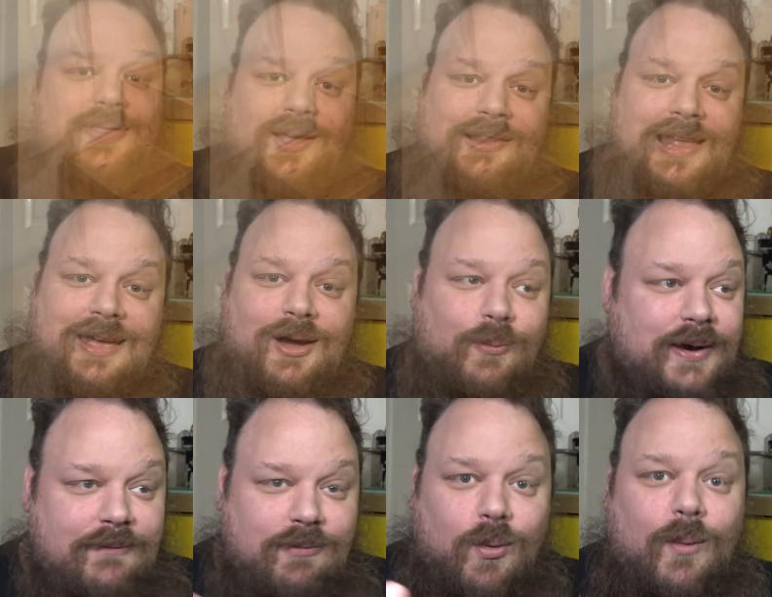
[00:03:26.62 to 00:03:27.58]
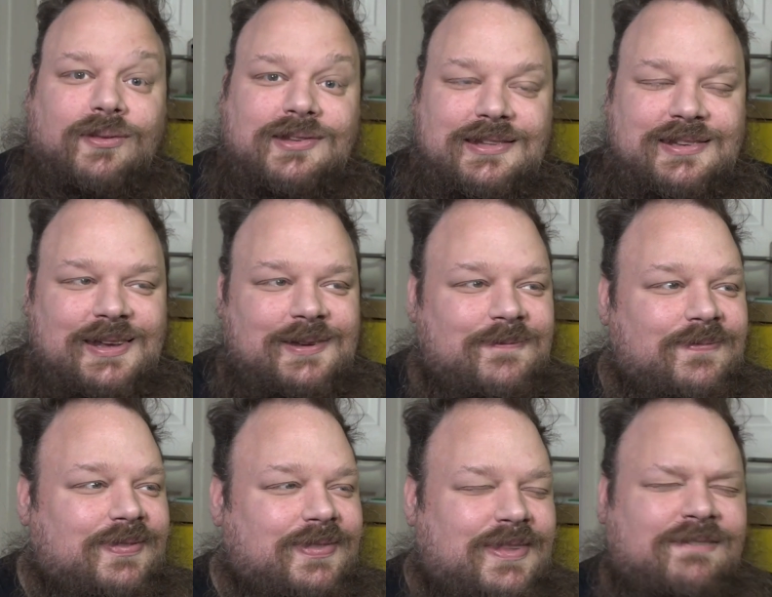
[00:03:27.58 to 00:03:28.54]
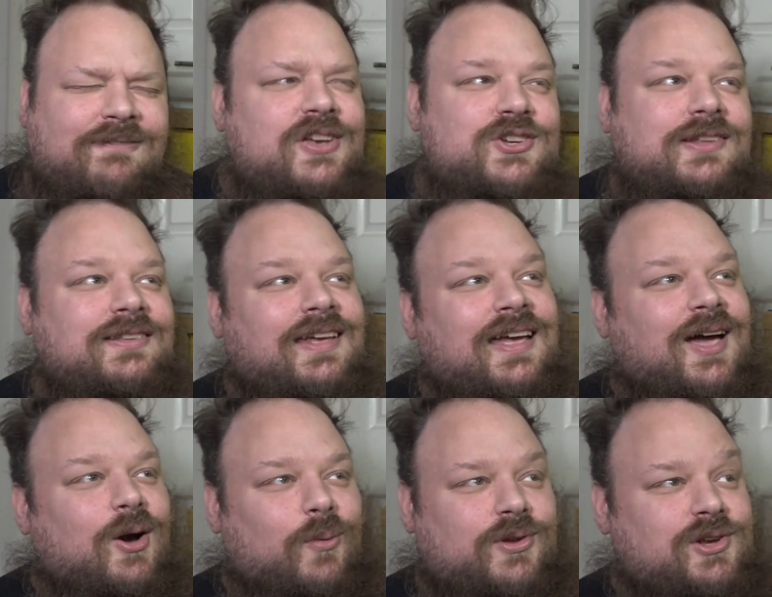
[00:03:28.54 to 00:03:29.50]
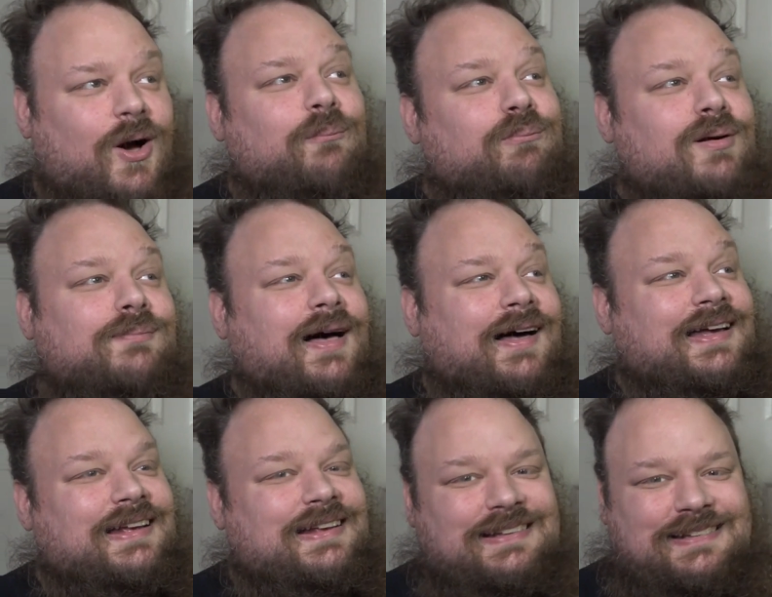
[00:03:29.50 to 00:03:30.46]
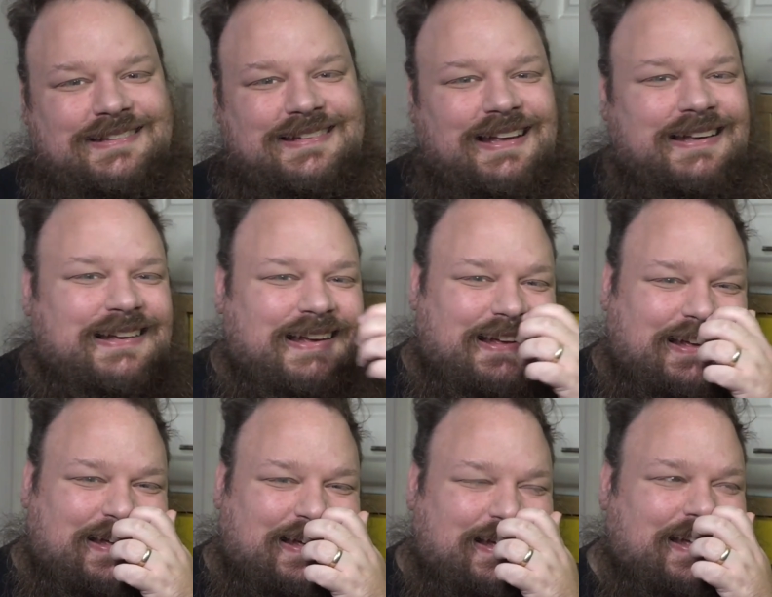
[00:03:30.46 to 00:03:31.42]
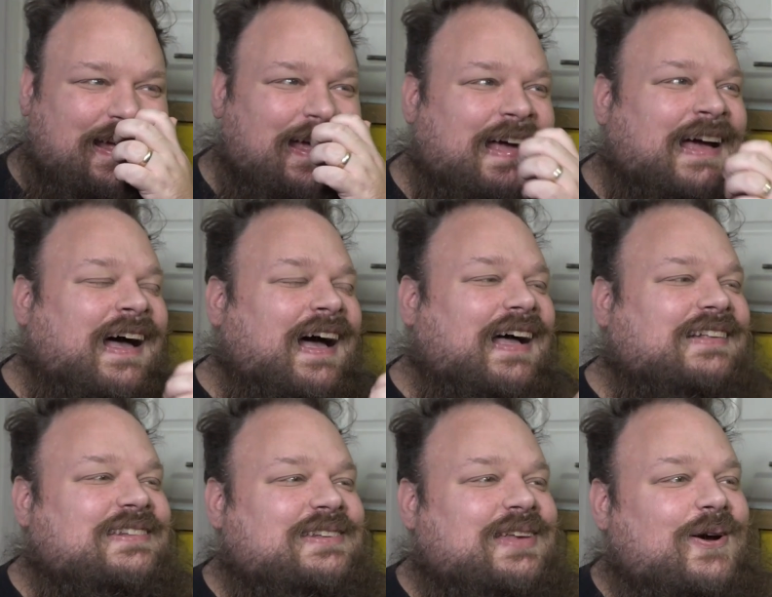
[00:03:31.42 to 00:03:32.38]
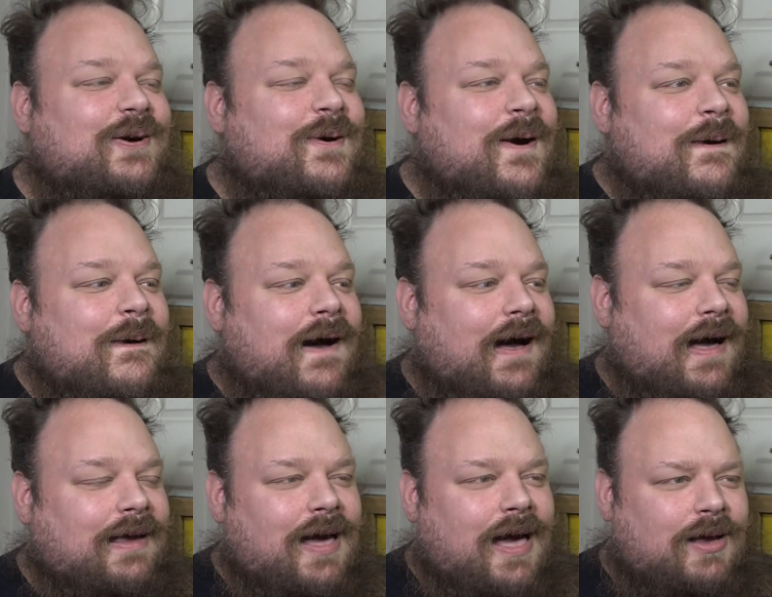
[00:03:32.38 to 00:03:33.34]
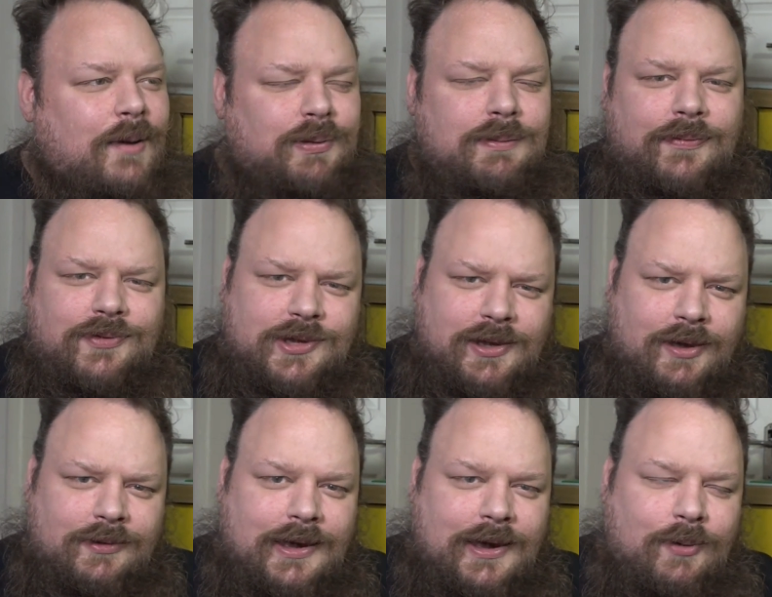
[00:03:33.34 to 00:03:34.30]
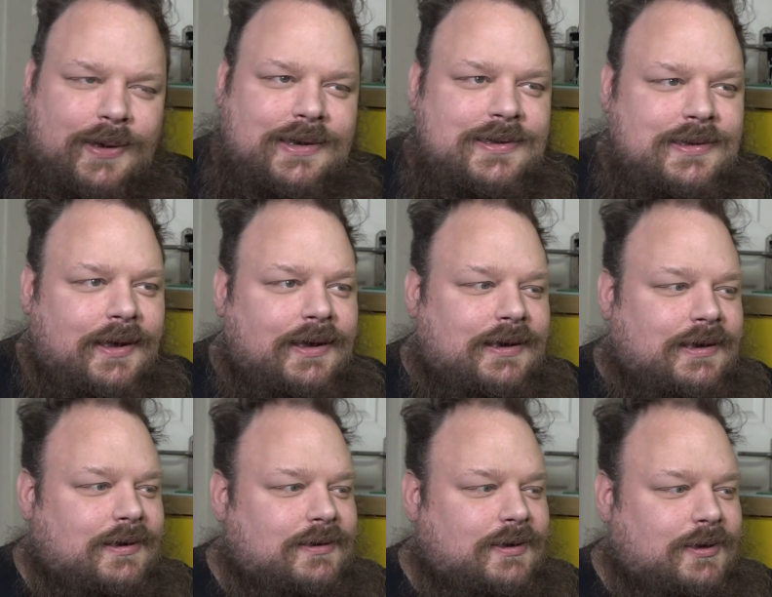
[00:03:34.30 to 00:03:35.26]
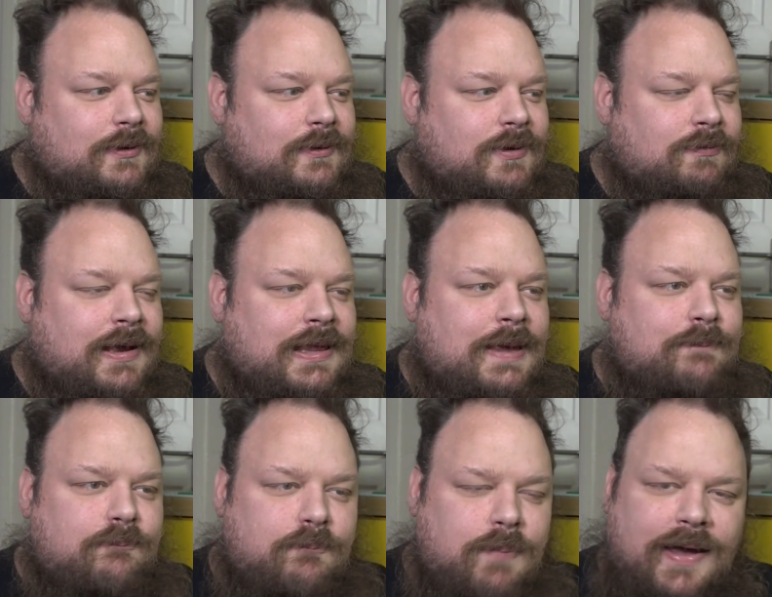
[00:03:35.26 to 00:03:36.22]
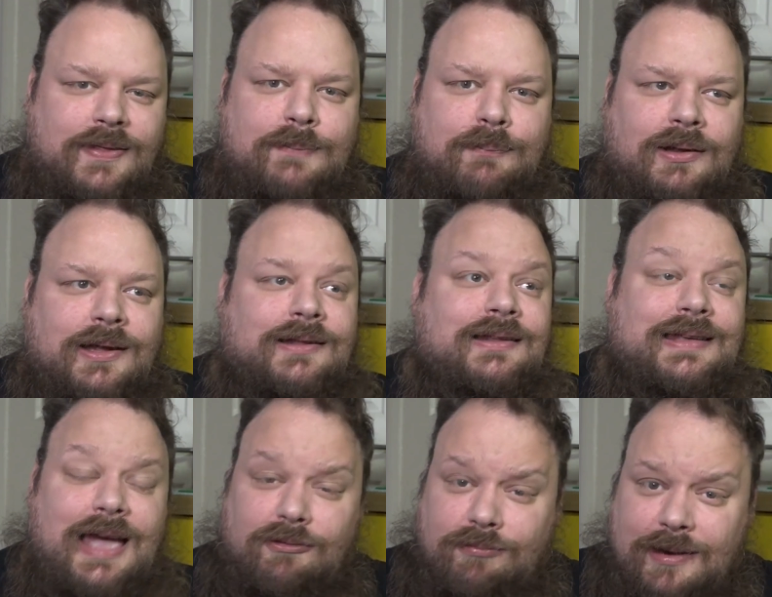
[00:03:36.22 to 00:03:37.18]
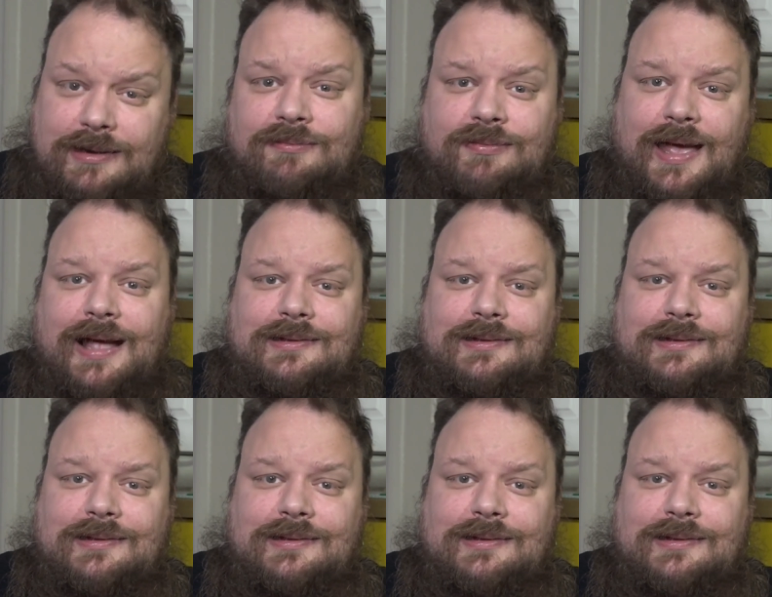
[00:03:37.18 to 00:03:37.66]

with our Lego whenever we wanted to. The vision was compromised, and so. A couple of months ago now, we decided to really bite the bullet and get rid of